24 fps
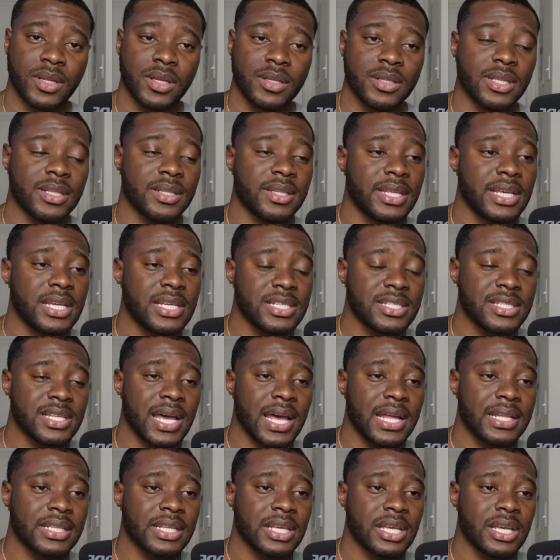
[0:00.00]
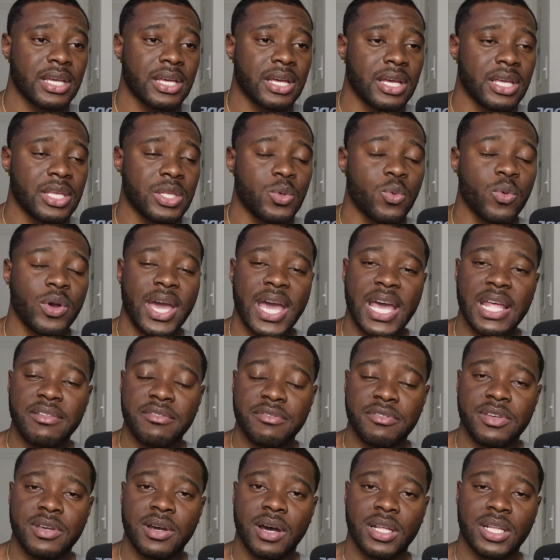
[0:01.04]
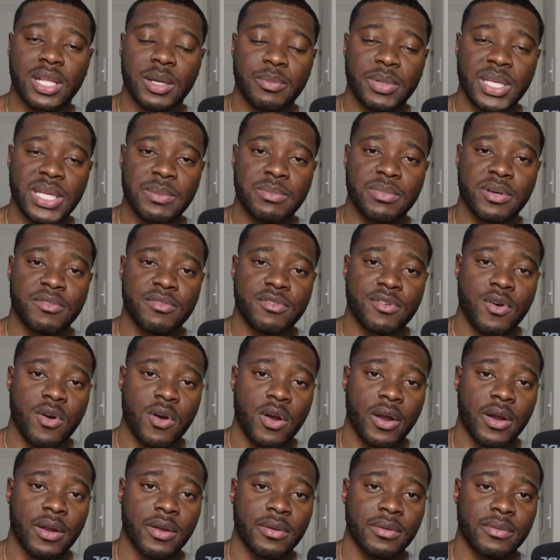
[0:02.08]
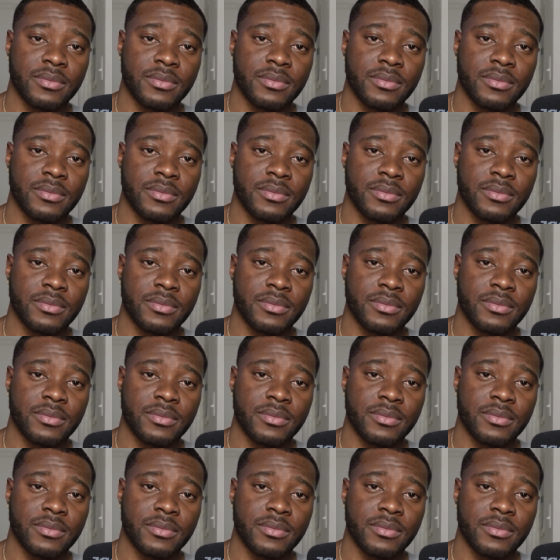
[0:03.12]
The things that you envy other people for,